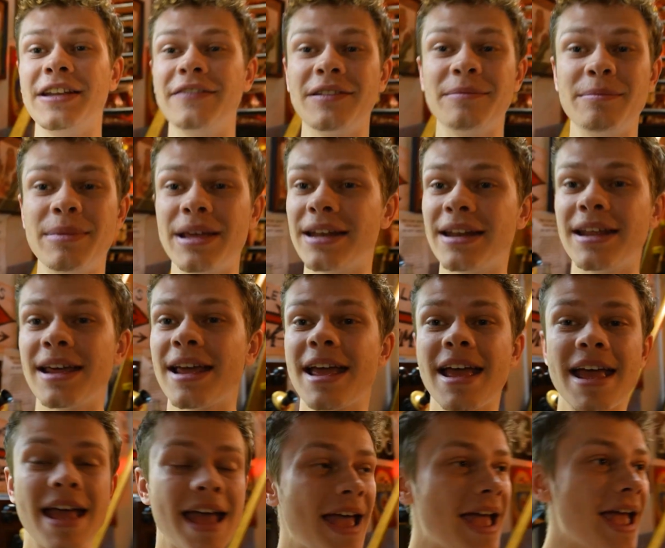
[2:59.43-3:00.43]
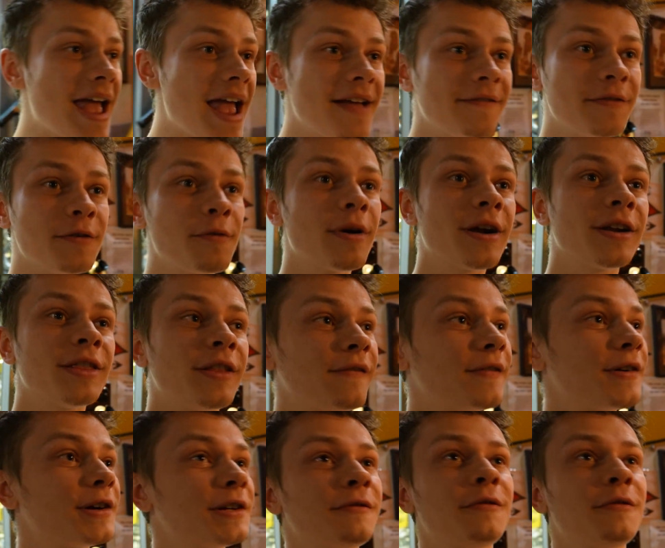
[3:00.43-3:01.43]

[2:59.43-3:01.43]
even been everywhere on the first